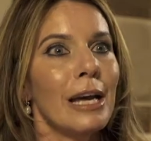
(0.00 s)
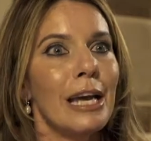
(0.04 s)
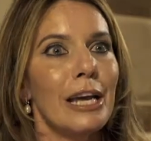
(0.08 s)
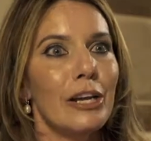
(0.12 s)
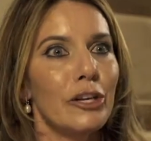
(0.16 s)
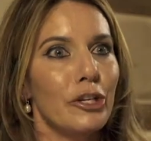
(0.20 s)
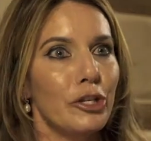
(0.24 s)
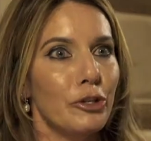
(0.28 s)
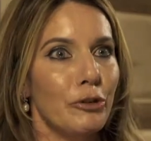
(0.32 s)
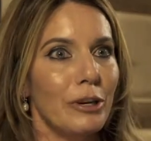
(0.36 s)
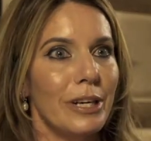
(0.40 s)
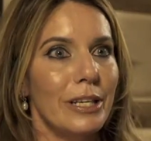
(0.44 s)

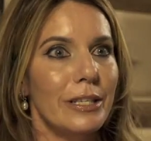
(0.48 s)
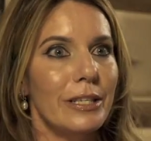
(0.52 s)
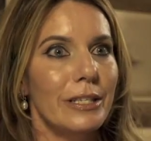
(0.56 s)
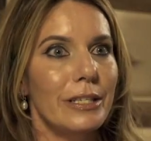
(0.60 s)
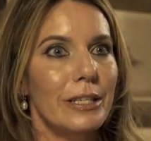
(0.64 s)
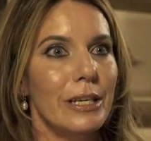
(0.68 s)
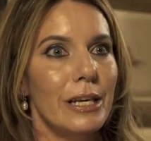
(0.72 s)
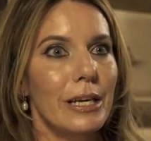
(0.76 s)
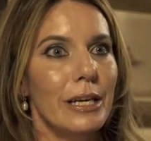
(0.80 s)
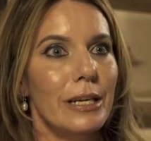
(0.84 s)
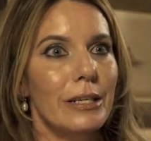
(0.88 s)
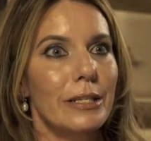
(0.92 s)

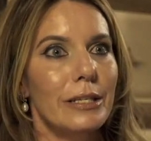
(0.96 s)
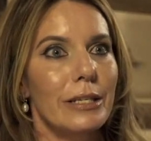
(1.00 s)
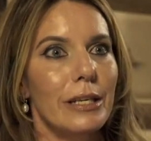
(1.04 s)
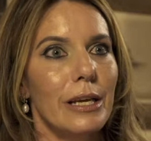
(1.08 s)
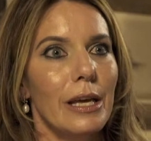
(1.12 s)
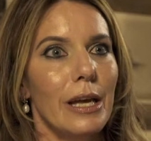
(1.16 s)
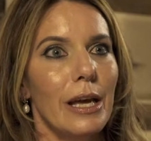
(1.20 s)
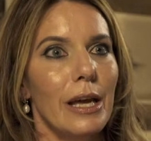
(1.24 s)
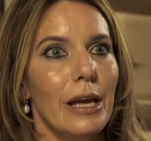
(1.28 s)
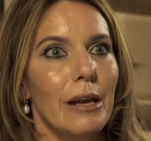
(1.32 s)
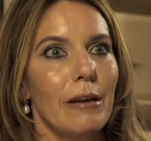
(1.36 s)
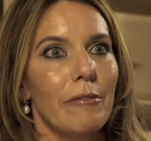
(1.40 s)
interested
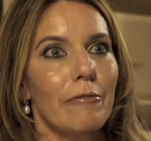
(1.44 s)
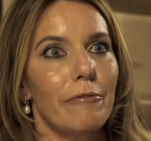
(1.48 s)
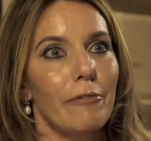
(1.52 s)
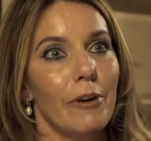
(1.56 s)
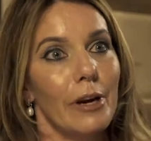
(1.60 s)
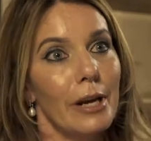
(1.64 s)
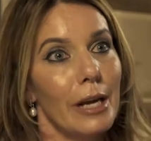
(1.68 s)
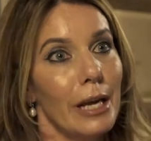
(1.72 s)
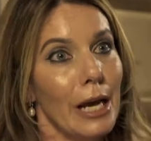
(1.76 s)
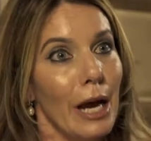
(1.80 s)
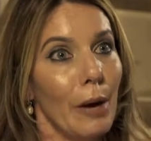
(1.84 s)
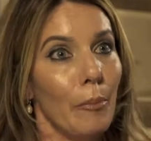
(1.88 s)
in
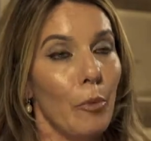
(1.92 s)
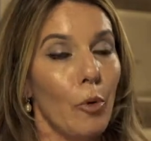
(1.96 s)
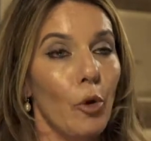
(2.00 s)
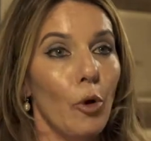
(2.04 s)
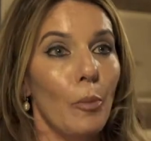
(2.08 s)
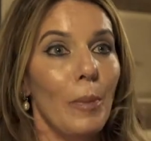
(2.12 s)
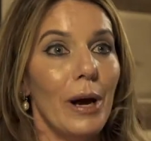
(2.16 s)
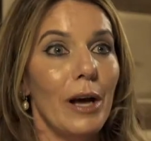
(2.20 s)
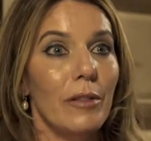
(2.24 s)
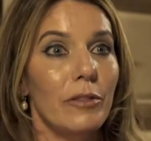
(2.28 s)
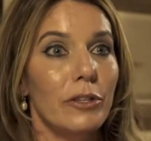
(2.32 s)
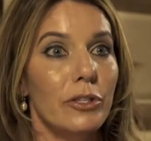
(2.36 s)
finding out more
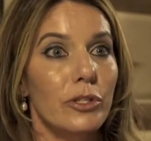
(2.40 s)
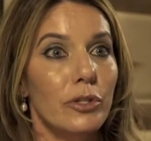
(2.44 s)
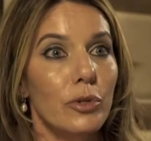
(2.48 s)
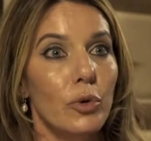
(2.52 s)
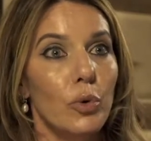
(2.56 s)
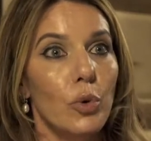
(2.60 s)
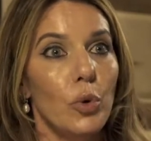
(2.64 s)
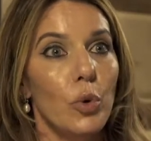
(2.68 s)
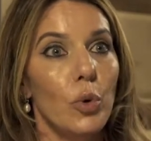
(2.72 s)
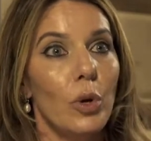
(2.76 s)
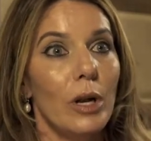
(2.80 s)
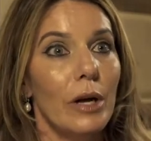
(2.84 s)
about the
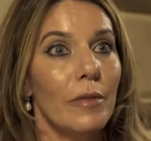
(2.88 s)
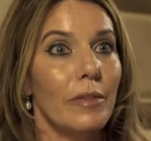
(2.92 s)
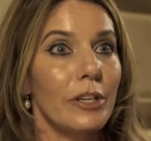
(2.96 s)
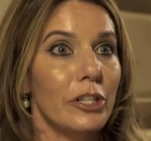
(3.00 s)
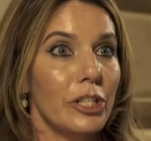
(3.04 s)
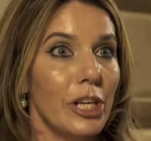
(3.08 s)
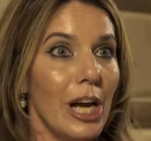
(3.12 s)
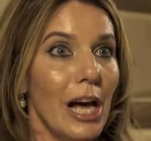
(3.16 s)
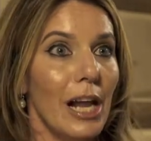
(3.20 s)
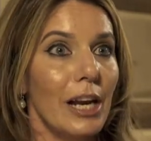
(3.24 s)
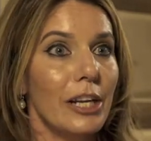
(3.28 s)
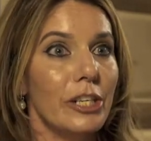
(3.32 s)
school and the
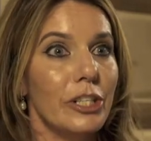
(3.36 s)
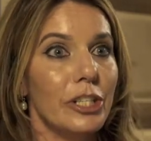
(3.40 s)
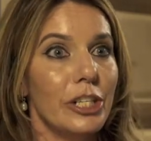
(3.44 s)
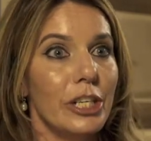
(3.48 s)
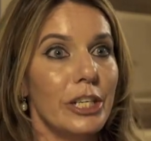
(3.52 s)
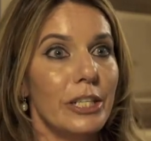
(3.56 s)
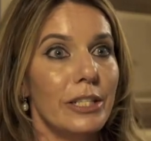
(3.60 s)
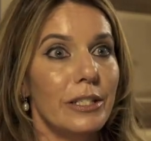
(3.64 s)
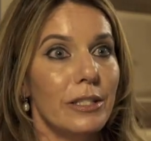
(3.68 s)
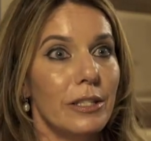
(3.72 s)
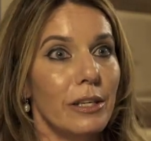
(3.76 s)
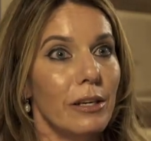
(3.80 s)

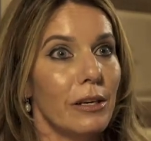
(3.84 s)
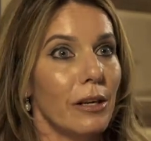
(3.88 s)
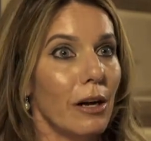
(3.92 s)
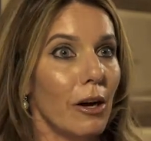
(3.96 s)
challenges that